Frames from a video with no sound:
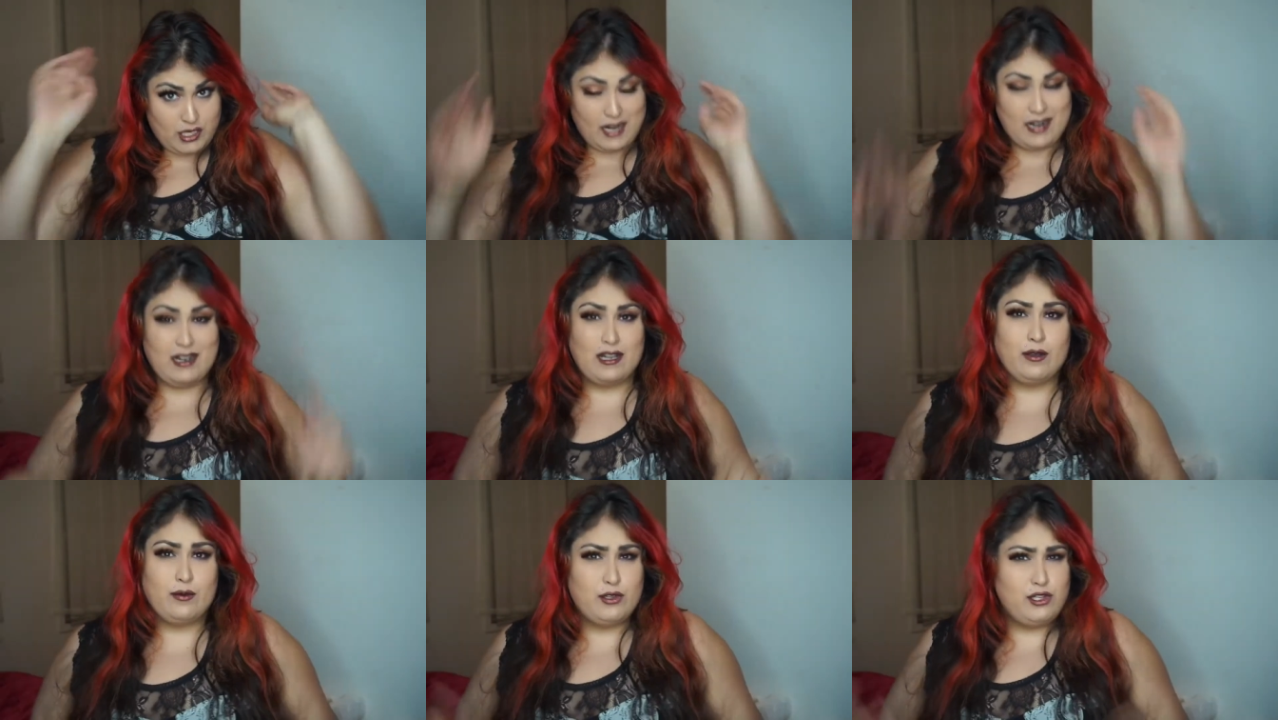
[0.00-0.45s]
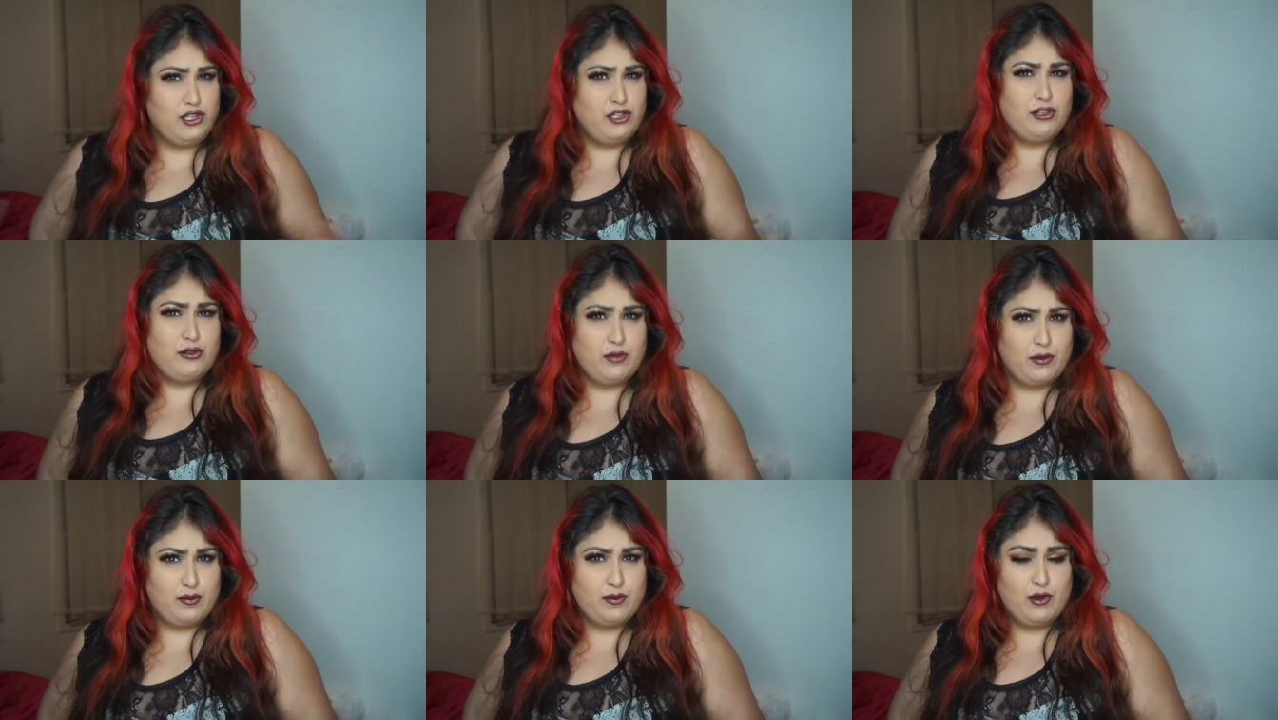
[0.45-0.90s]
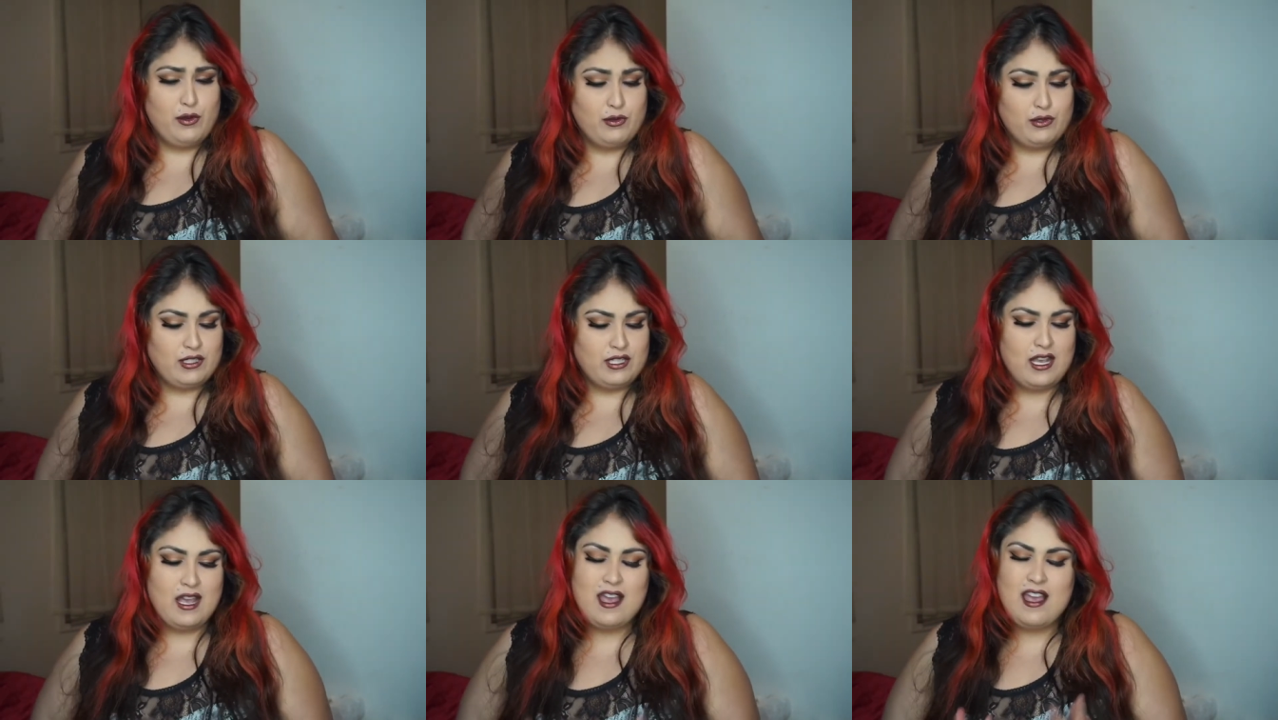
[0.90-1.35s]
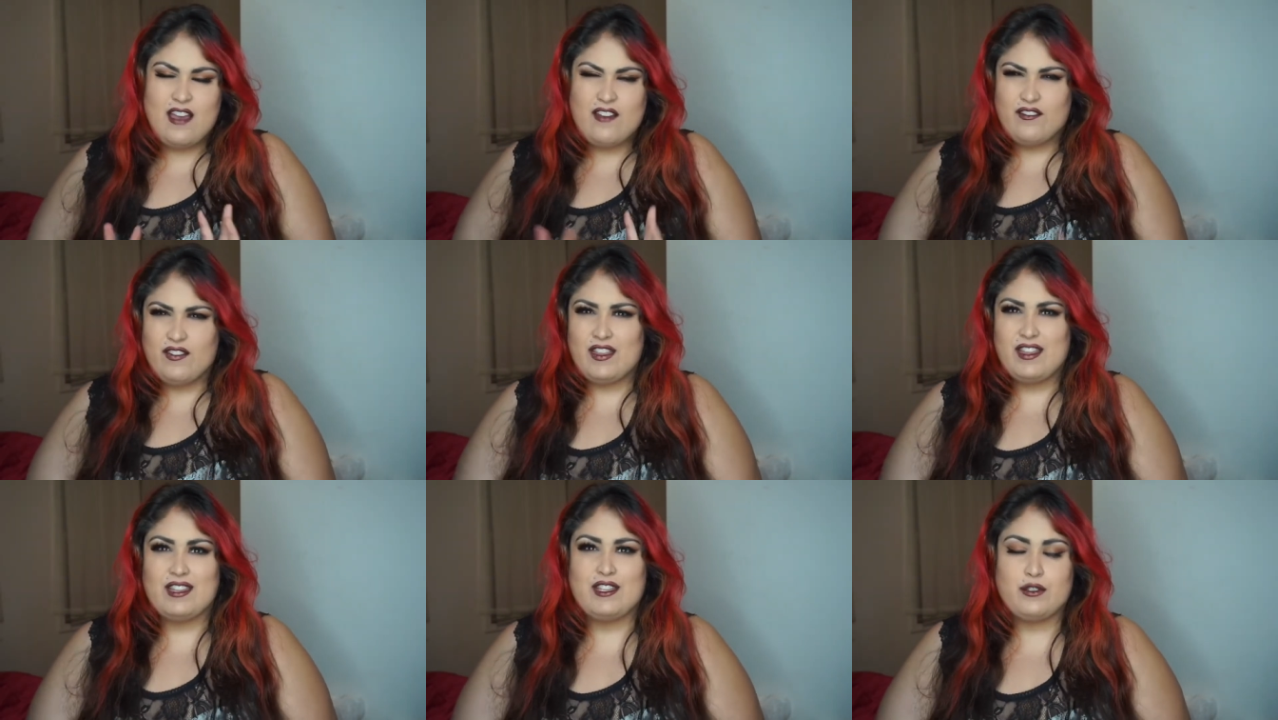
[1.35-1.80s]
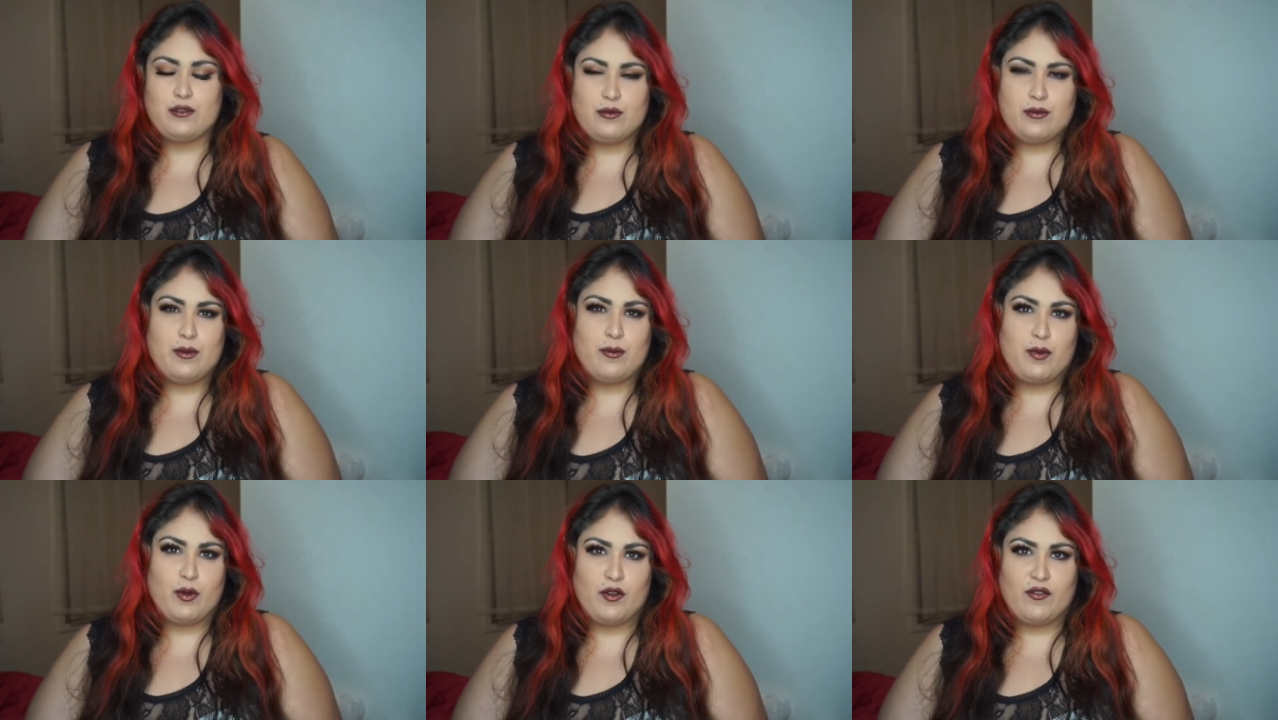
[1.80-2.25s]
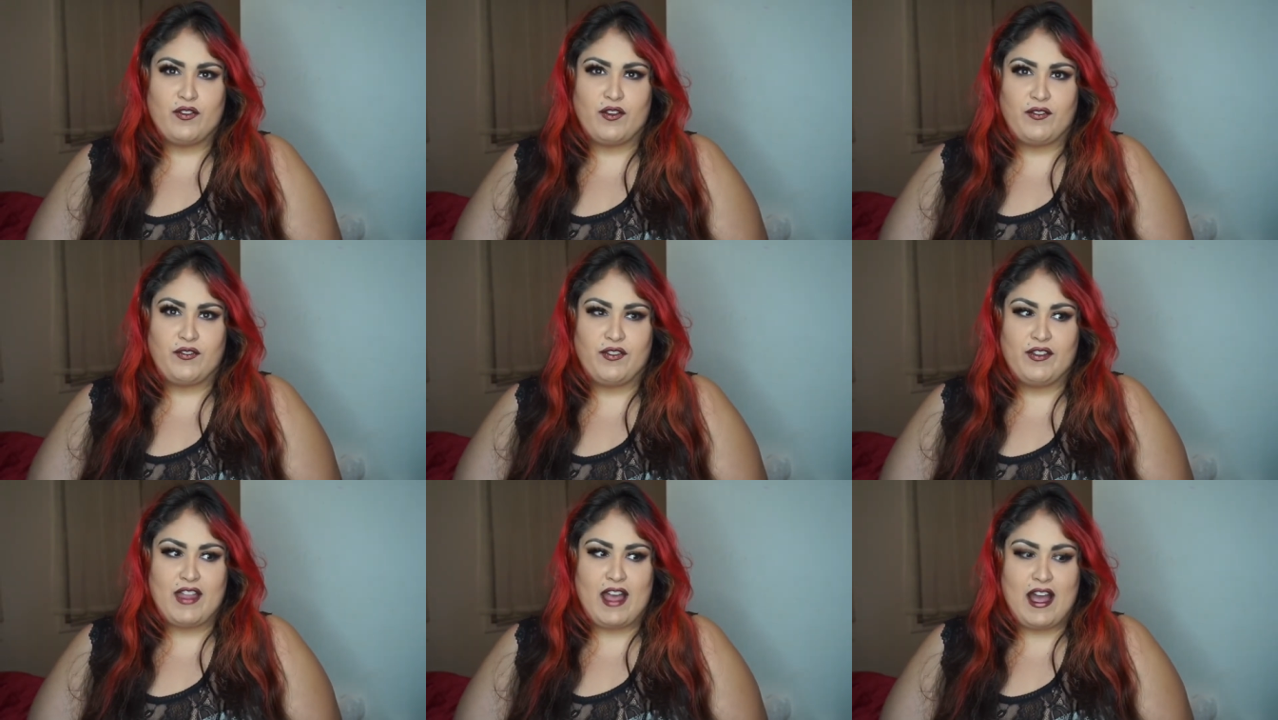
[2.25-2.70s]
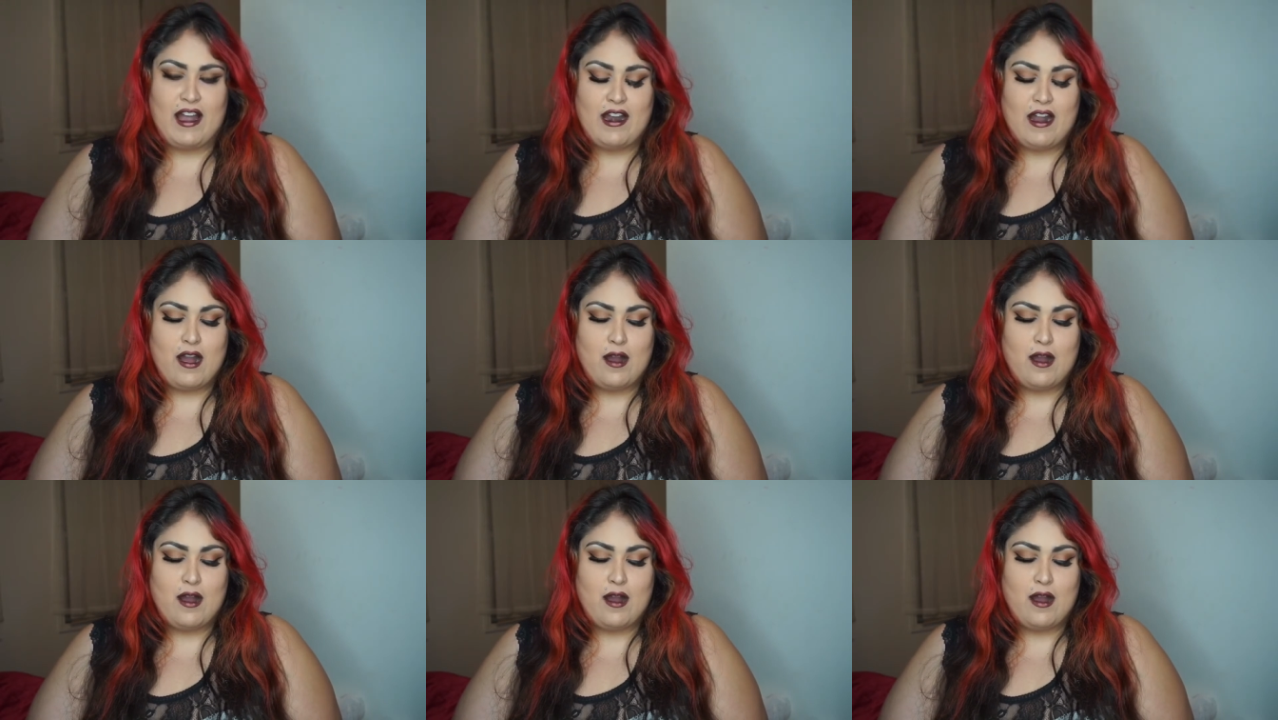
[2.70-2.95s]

kind of like what you do with mousse. I feel like this would be perfect for that.